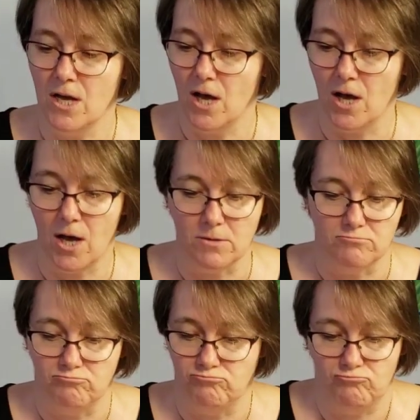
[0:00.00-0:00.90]

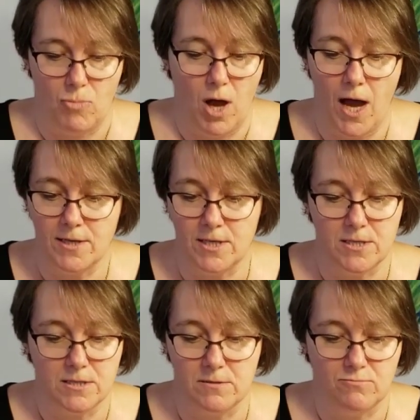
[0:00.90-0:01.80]
I
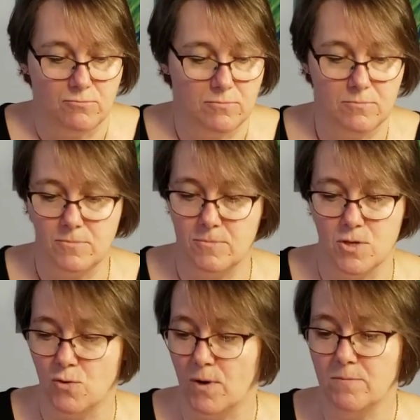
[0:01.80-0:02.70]
didn't
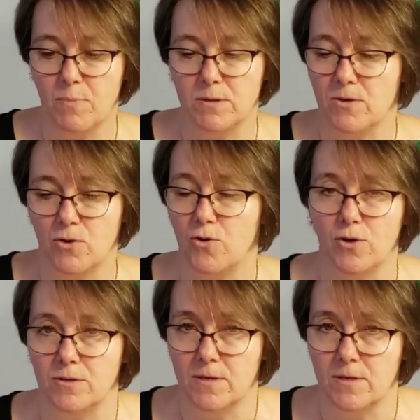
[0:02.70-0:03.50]
do it, but you could.